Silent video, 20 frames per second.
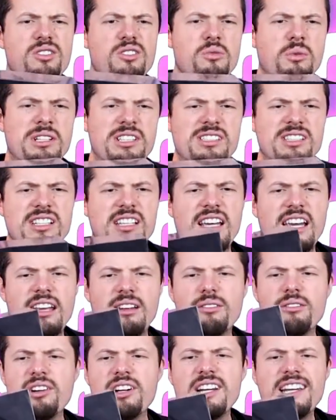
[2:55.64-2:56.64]
once
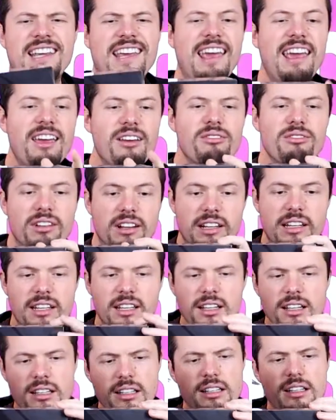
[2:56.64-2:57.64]
again very
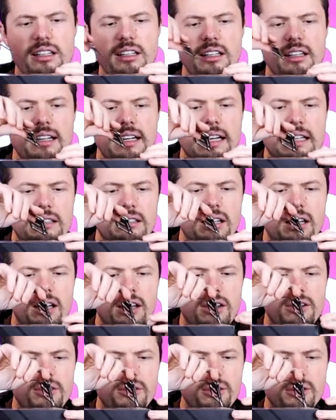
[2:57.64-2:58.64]
carefully cut
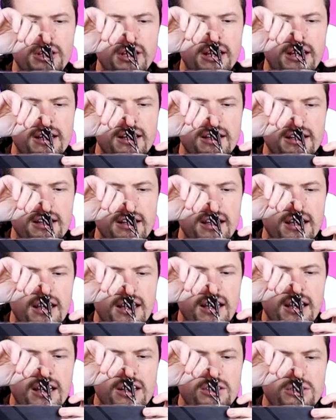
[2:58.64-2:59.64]
through here.
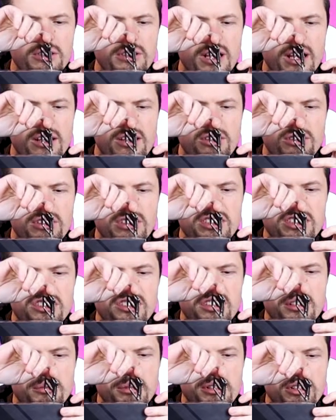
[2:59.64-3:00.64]
So it's always
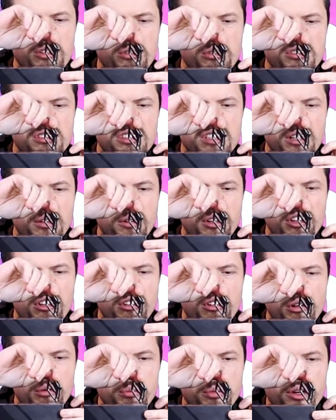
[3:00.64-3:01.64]
just a bit daunting when
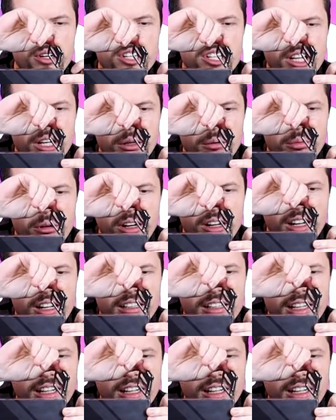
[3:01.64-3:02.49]
you're approaching a product